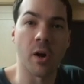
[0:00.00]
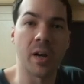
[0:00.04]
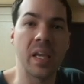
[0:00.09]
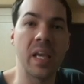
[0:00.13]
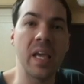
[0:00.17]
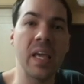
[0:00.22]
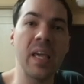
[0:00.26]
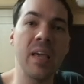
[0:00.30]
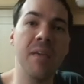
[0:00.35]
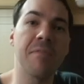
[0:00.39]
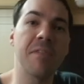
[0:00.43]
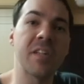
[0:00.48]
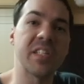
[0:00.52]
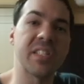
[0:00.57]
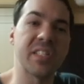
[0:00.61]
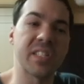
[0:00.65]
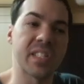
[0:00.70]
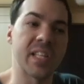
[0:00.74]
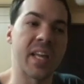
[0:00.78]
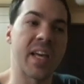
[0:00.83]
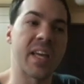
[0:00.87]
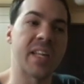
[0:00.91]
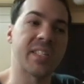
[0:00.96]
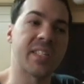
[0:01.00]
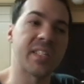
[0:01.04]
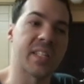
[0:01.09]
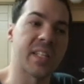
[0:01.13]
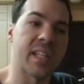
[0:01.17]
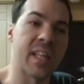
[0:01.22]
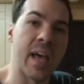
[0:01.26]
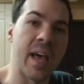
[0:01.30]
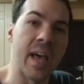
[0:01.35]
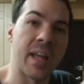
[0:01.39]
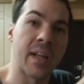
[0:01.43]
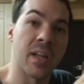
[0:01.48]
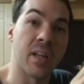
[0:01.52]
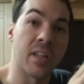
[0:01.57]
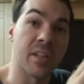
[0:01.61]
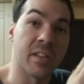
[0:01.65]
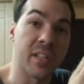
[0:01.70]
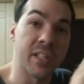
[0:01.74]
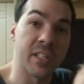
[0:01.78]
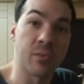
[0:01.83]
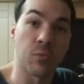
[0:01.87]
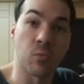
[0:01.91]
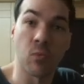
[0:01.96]
He even says that
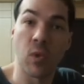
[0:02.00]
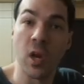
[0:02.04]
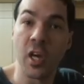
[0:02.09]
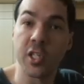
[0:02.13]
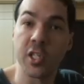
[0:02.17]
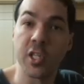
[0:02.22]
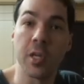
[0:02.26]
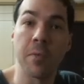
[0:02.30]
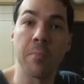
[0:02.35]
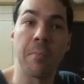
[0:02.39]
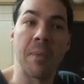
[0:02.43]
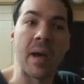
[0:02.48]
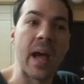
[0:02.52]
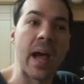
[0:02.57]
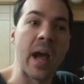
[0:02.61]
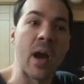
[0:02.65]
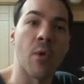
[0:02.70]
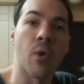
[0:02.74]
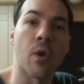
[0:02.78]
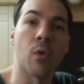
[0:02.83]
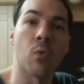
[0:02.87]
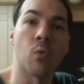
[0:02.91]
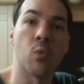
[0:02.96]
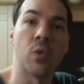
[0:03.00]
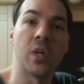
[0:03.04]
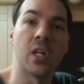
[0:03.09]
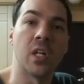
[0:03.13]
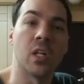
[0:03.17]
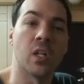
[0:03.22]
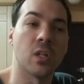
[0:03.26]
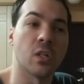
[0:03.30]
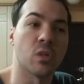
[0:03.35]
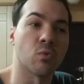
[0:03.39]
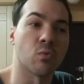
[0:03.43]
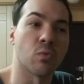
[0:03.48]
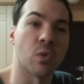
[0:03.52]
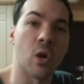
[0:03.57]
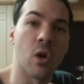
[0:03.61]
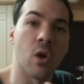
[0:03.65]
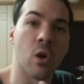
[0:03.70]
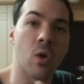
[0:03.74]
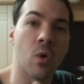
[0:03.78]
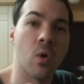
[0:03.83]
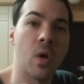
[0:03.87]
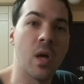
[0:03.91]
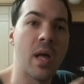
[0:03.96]
this Russian power will
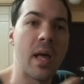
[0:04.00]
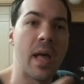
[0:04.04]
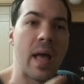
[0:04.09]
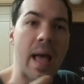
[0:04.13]
grow